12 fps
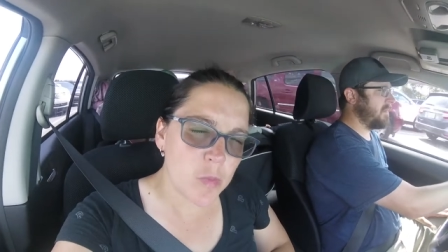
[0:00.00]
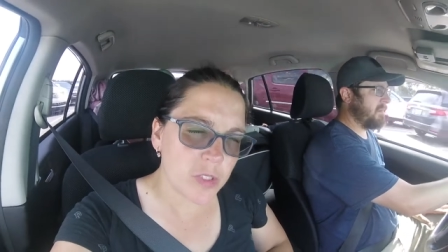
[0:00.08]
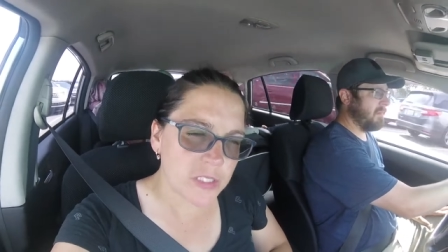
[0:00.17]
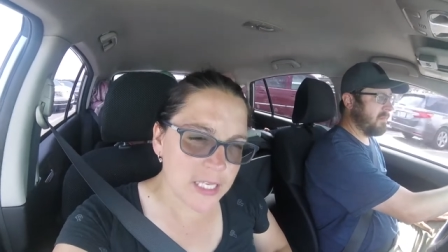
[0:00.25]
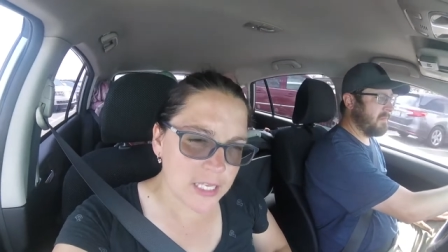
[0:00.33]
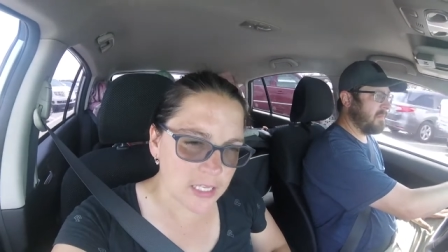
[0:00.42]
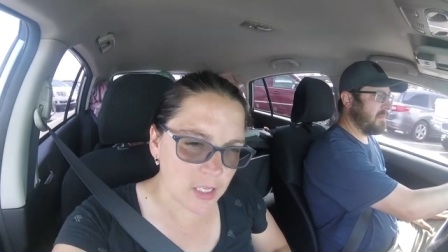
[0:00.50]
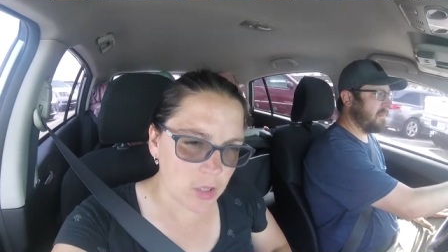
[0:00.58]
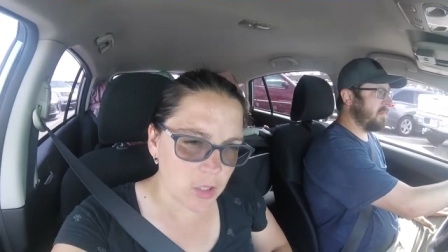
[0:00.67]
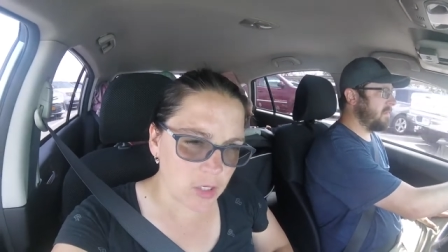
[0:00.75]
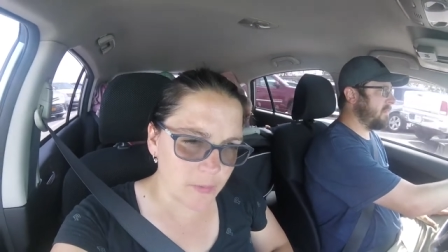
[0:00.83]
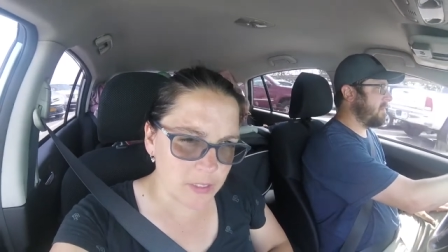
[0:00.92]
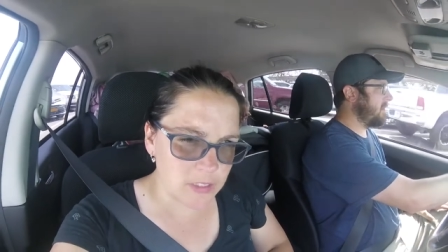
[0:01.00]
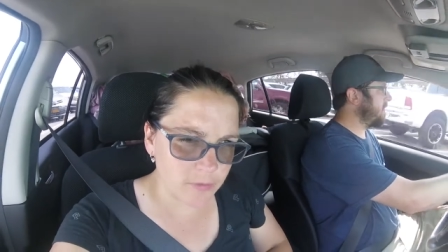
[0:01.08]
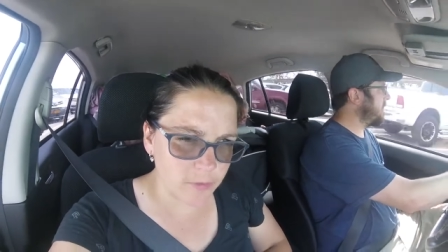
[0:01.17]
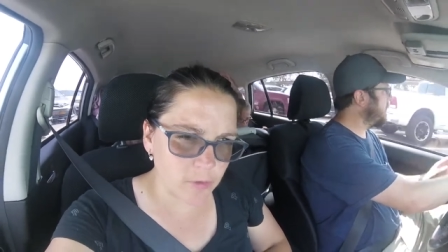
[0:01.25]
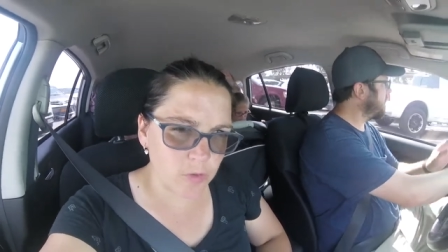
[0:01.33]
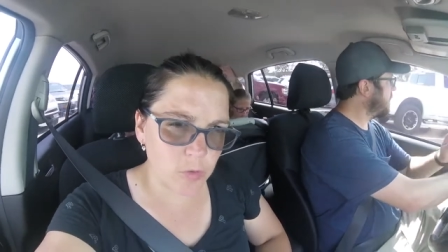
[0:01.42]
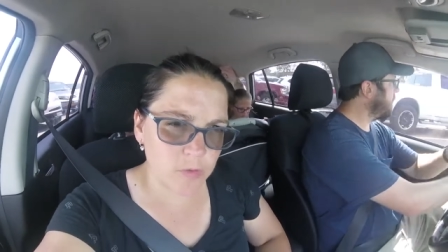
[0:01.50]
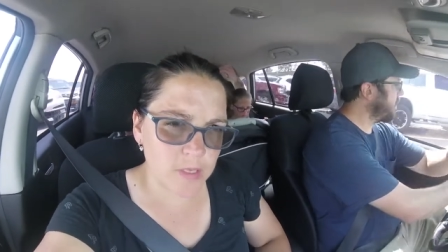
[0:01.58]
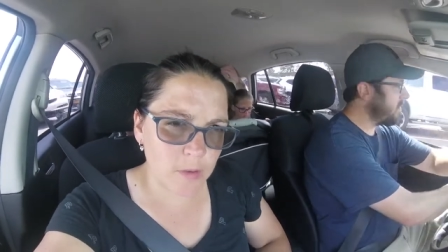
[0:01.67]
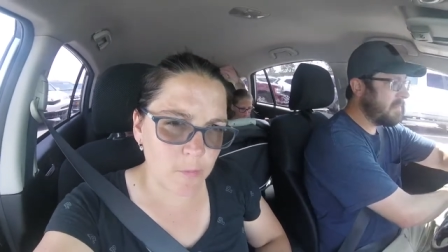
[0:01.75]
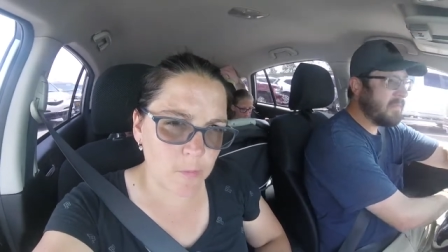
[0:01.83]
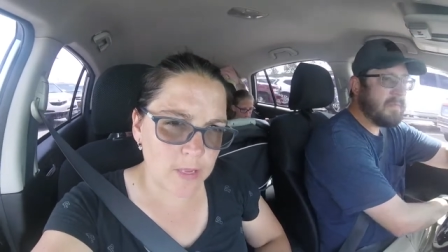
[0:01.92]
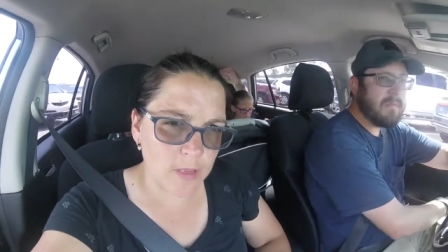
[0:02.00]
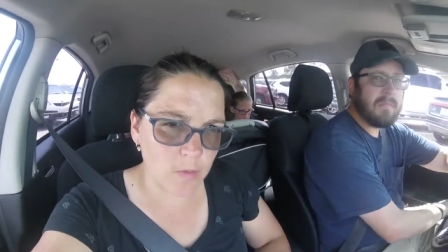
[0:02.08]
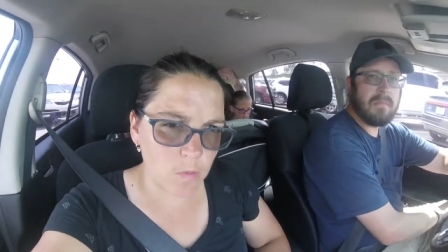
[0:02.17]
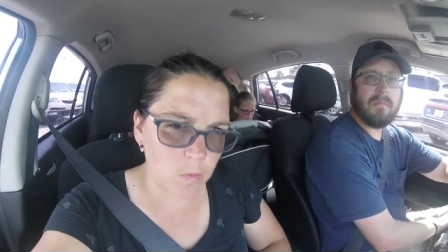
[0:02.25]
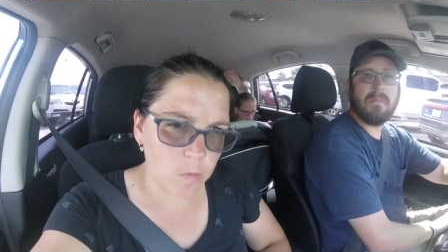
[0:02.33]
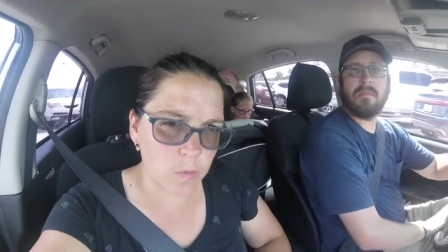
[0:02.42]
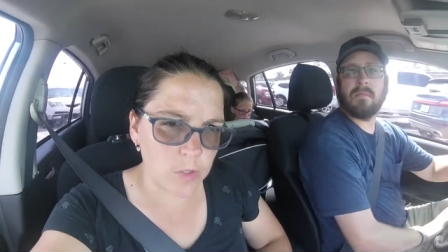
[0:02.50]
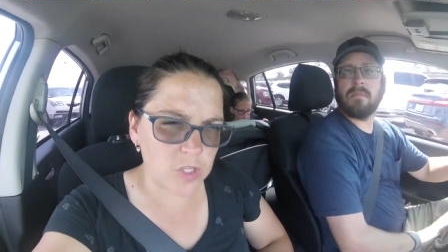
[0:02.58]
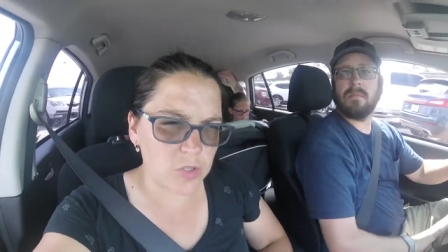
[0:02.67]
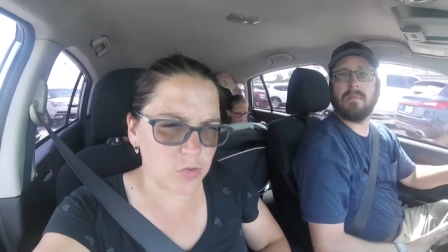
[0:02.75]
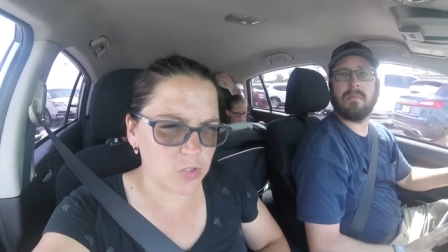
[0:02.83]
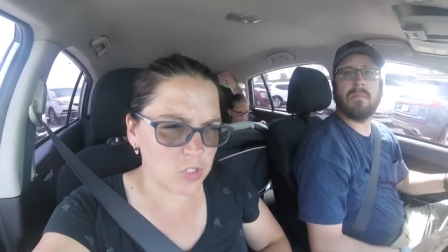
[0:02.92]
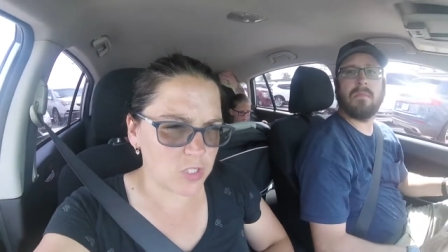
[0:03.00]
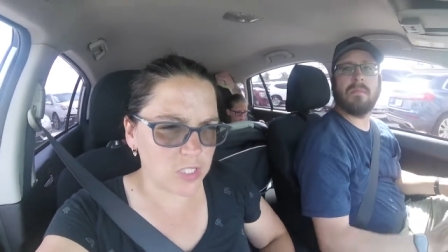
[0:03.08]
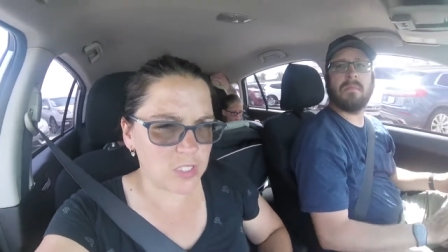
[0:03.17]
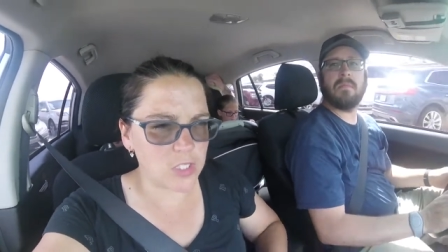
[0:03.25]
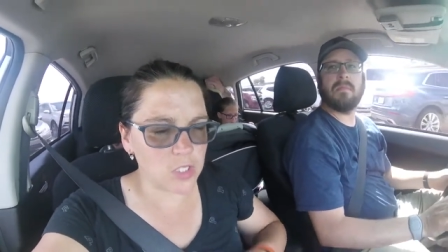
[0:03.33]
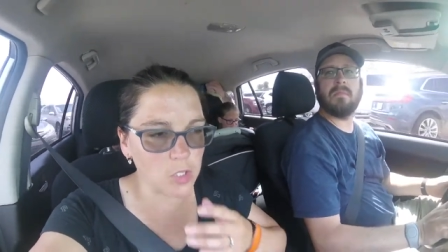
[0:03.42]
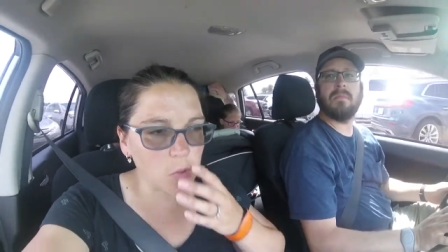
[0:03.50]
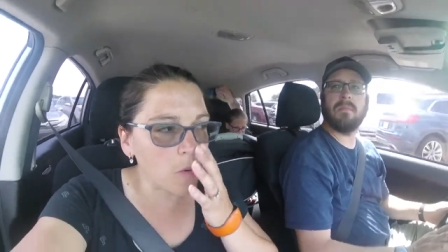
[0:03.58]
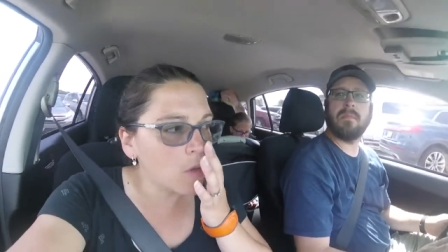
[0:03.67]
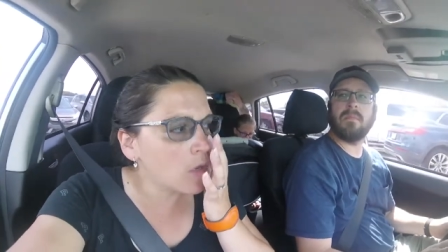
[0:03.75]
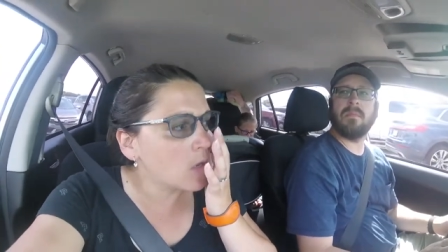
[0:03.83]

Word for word: We're taking a little bit different route than we usually do.